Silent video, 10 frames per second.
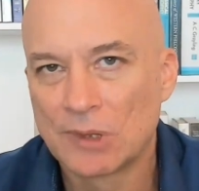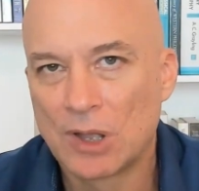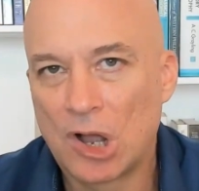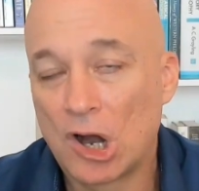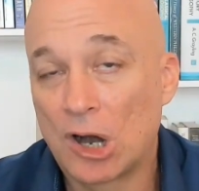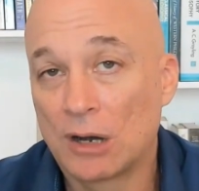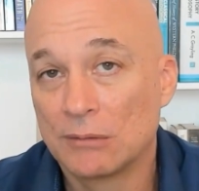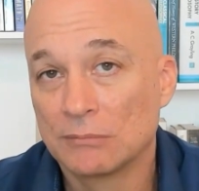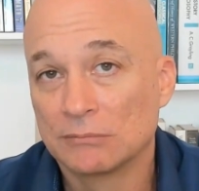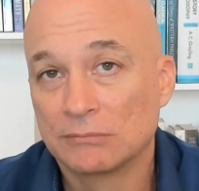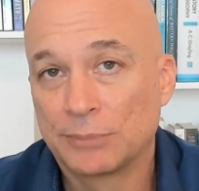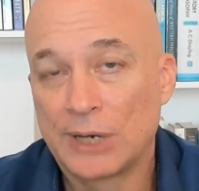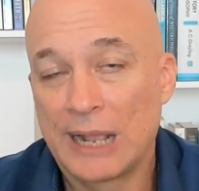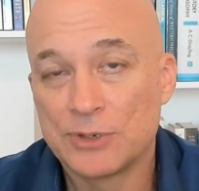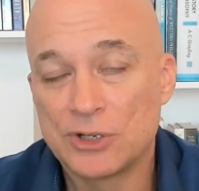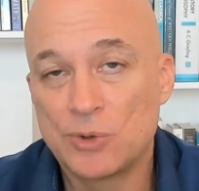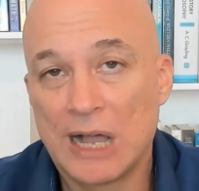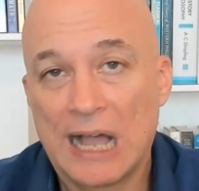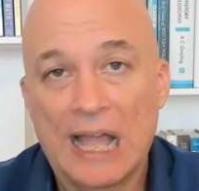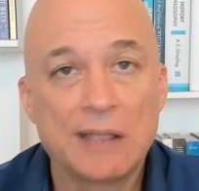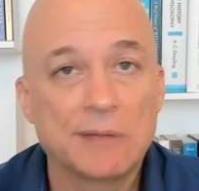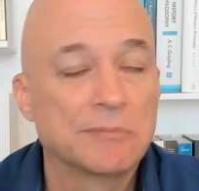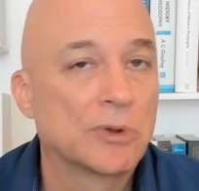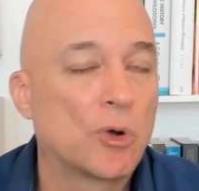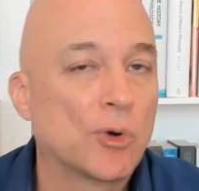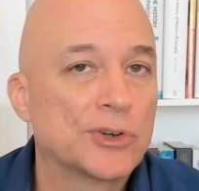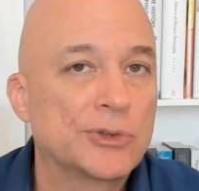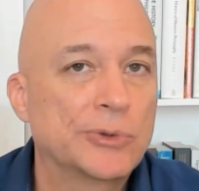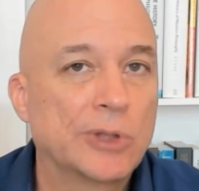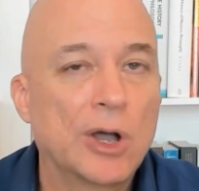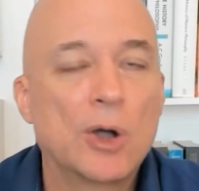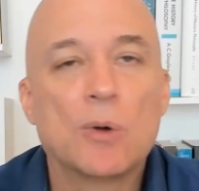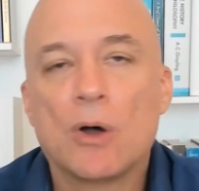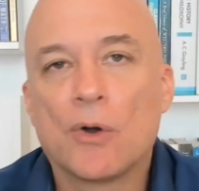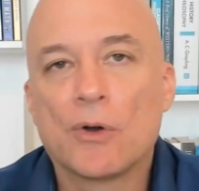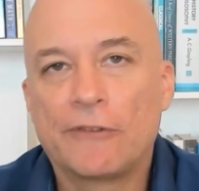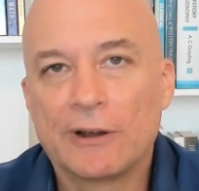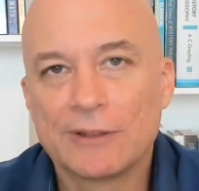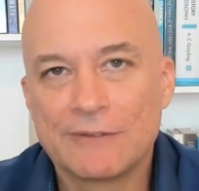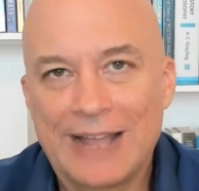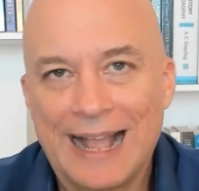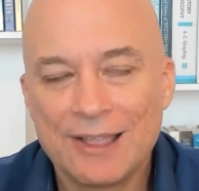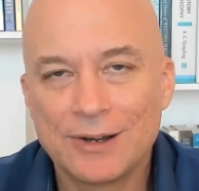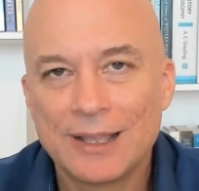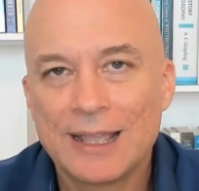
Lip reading: are perhaps too high or too low or fairly valued.